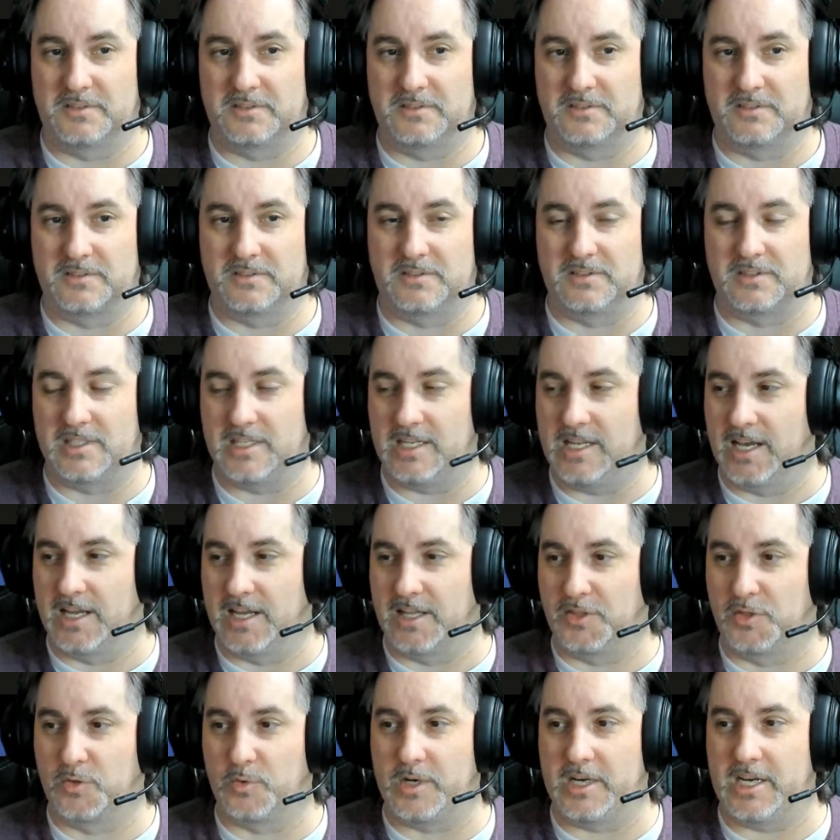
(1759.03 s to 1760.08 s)
The
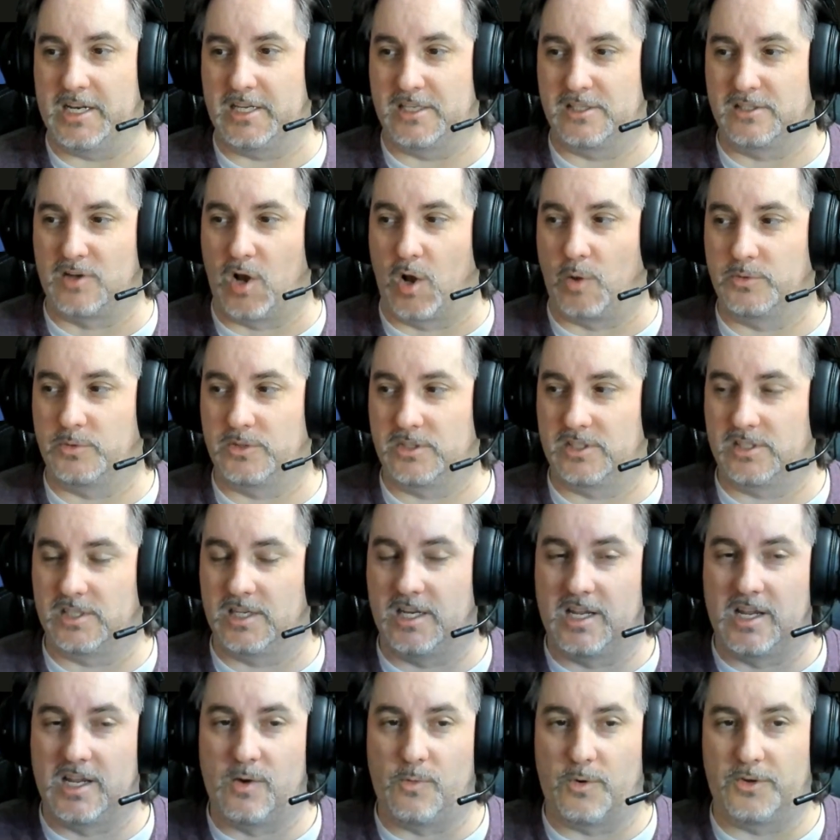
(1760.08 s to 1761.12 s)
3D sculpts,
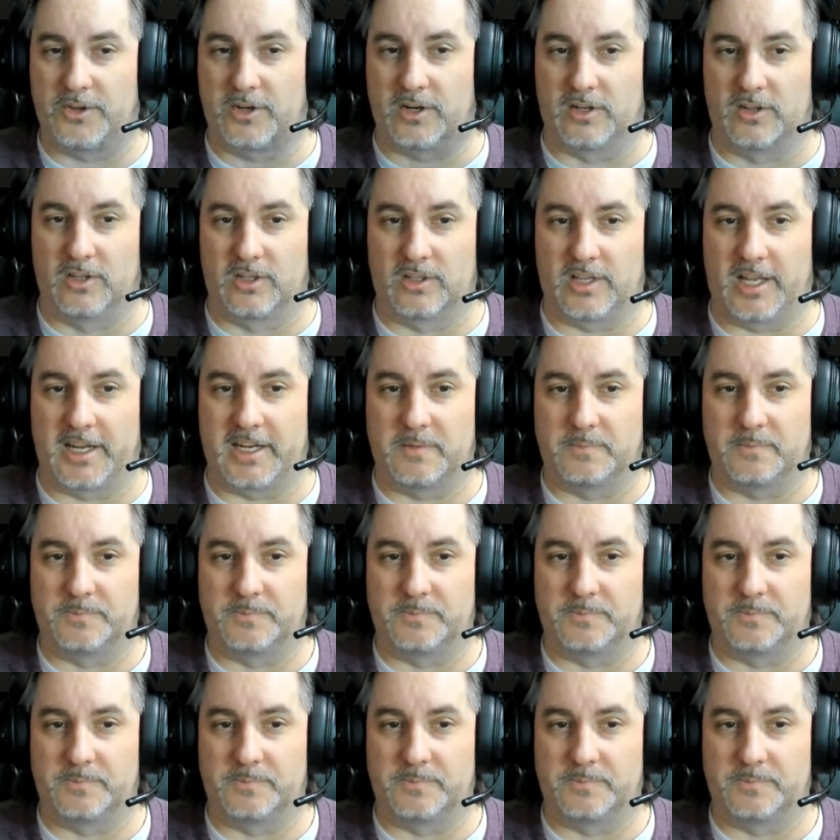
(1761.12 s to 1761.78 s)
what they're going to look like.